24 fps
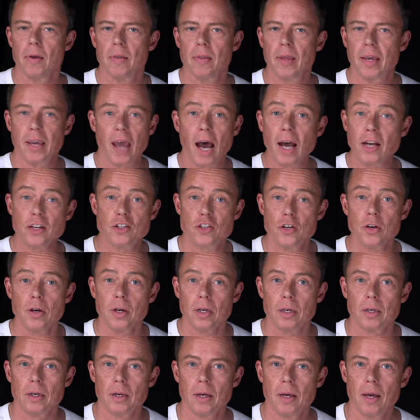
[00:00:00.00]
They can't do
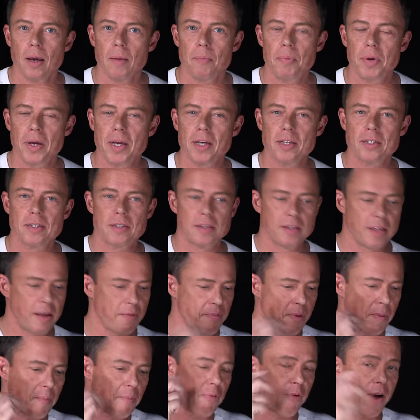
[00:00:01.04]
it because they've
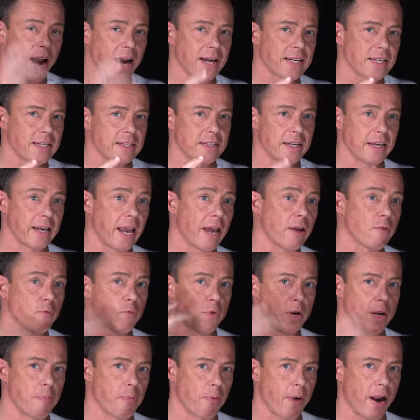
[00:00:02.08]
been practicing and
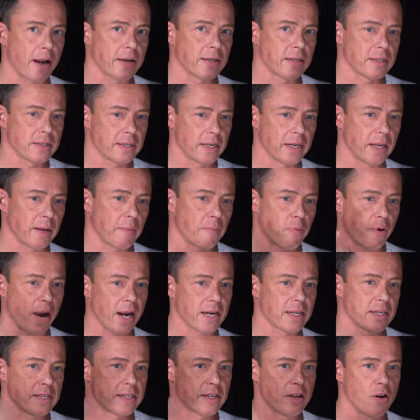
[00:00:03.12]
repracticing and
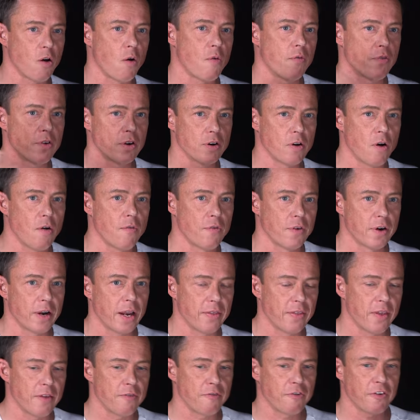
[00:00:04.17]
practicing over and over
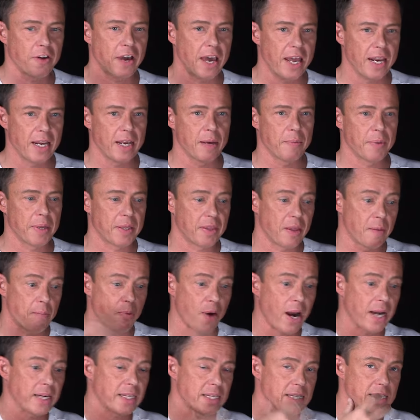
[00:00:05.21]
again, then forgetting a bit, then
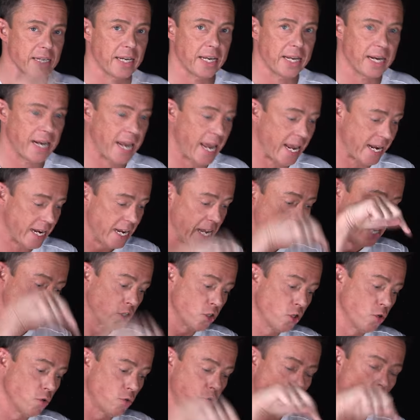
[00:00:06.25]
practicing it again
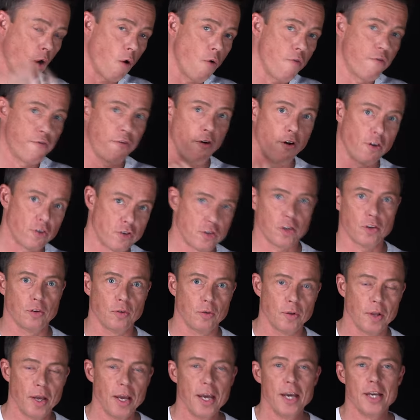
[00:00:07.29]
to go
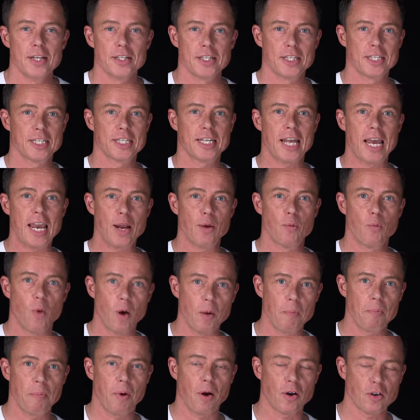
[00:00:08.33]
vertical, to stay in
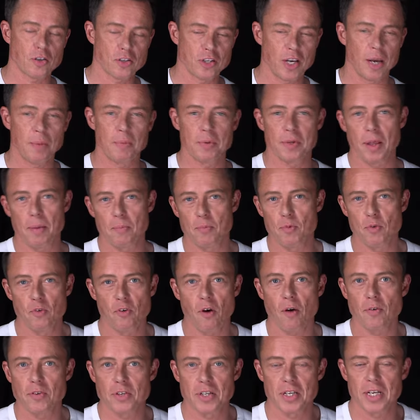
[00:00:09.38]
one box shape and then move
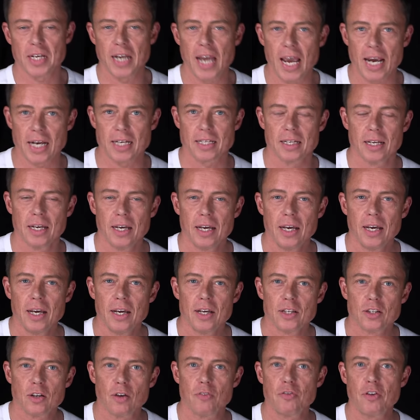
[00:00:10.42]
on to the next.
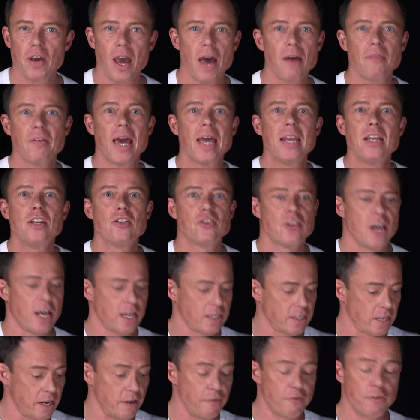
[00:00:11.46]
So if you have any
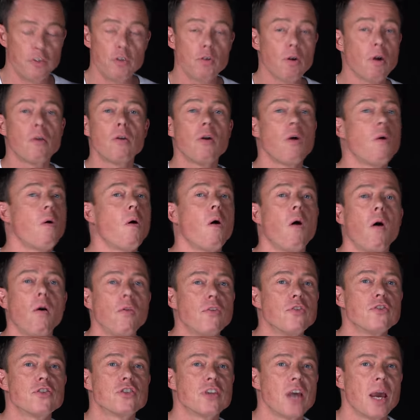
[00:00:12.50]
chance, if you don't know all
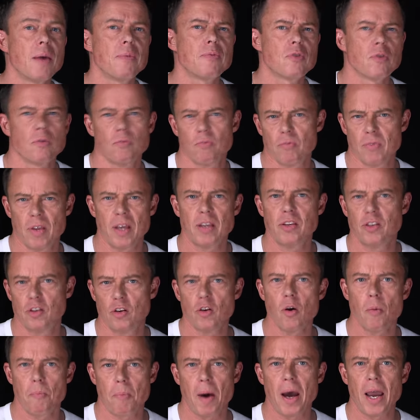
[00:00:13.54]
the shapes that you
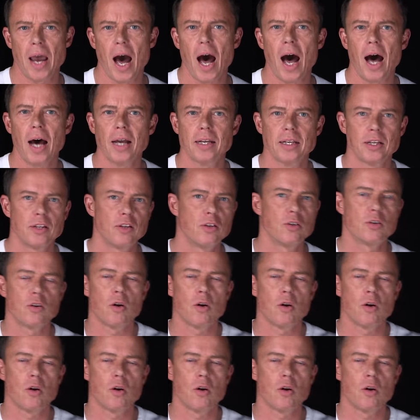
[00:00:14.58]
know by heart and you